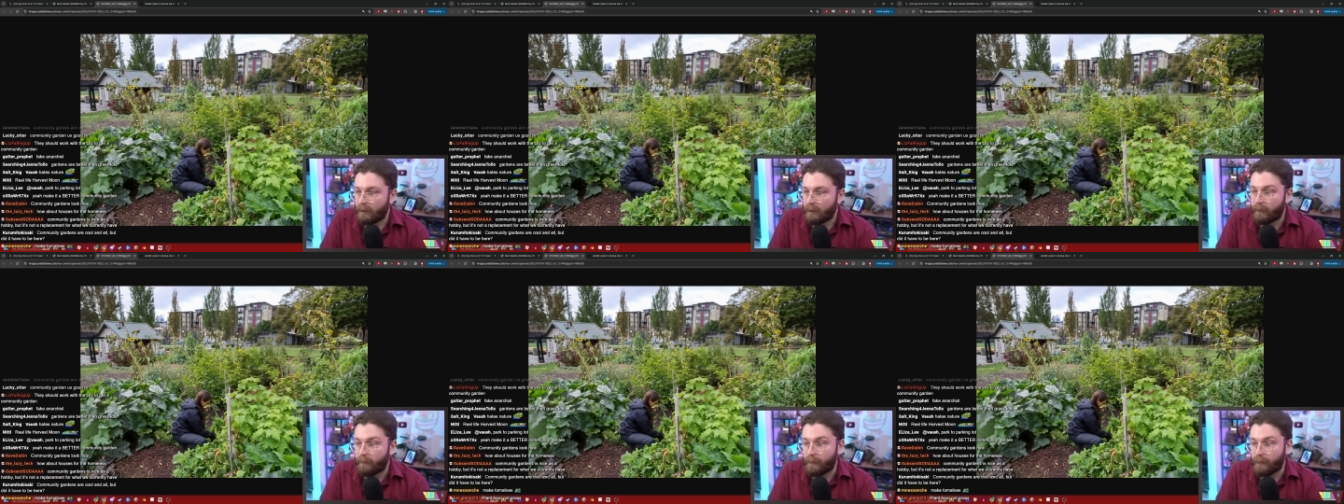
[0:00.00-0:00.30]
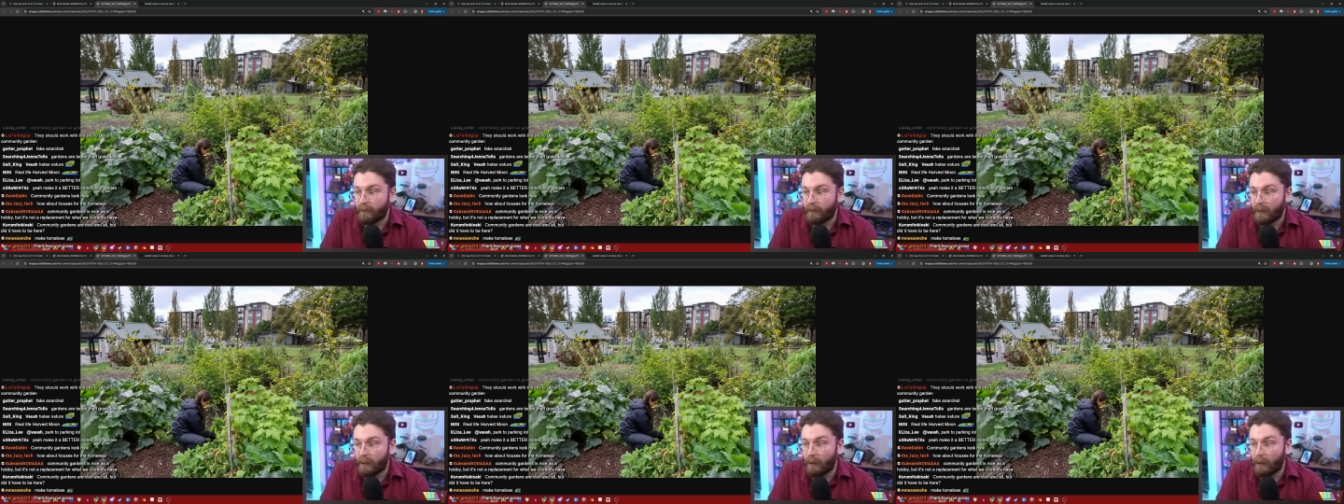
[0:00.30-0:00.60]

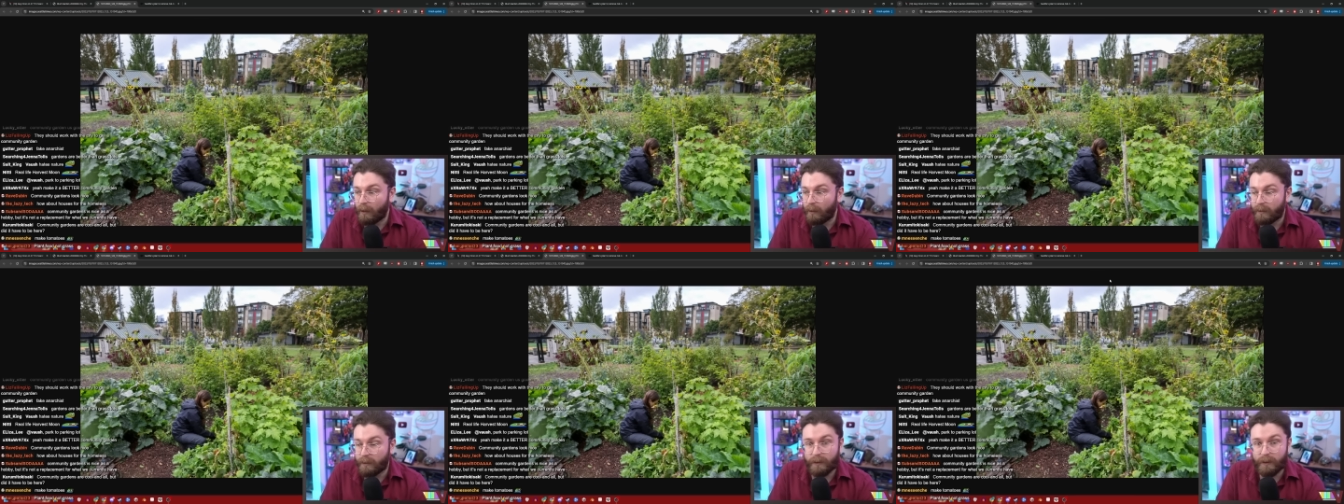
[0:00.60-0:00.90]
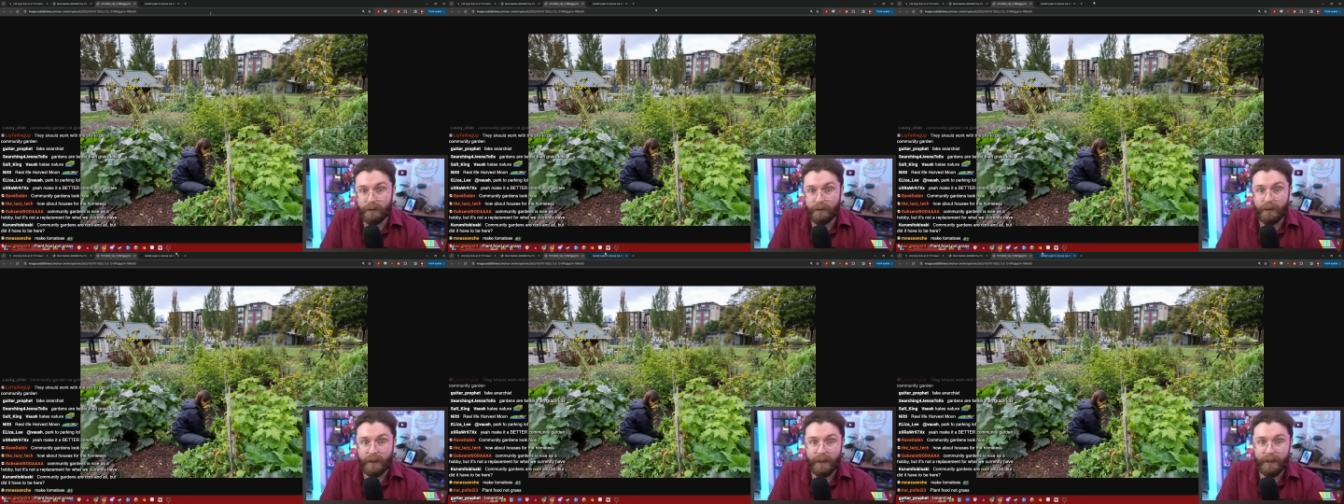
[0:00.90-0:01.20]
Community gardens
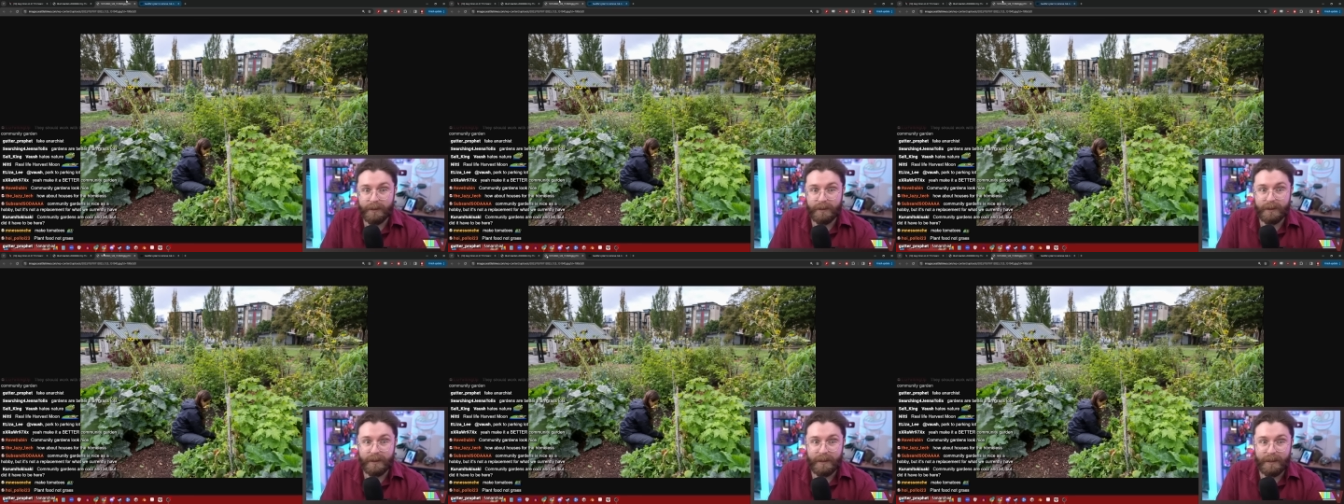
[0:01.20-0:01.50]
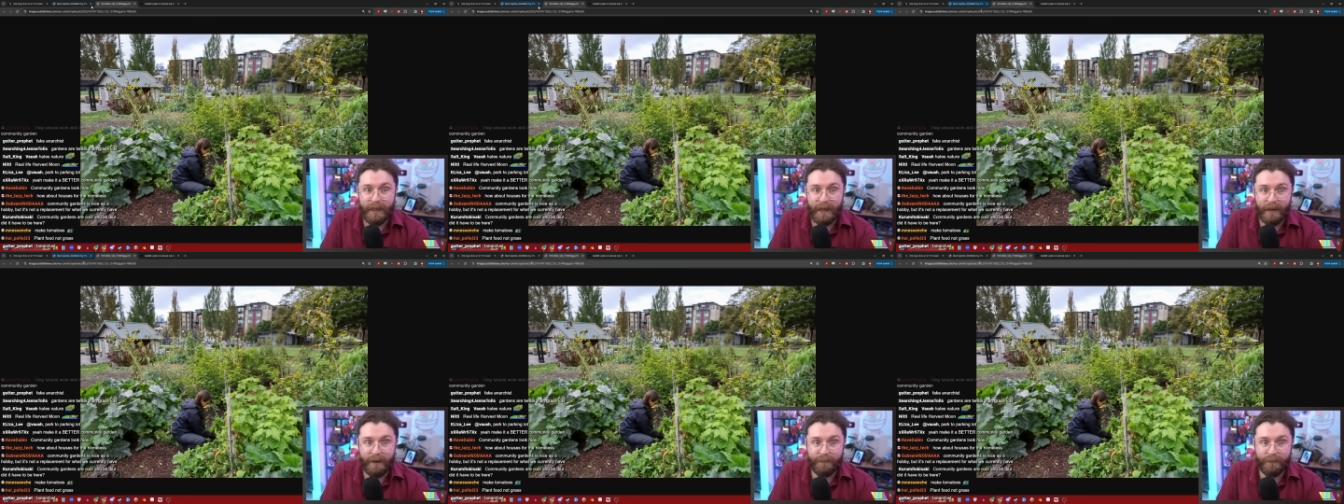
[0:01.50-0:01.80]
look nice.
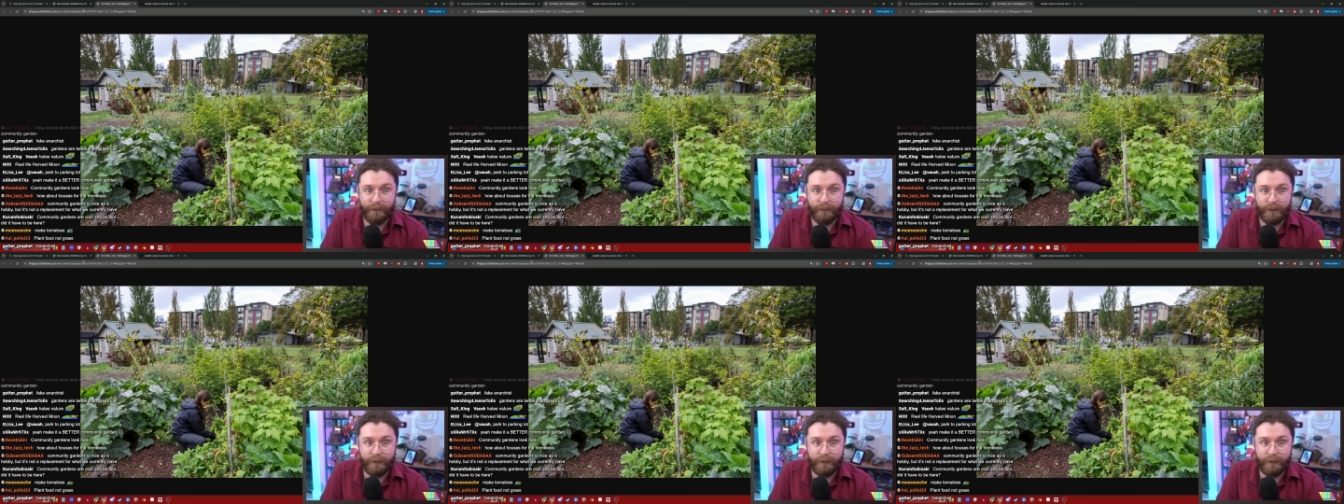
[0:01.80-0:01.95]
Yeah, if they're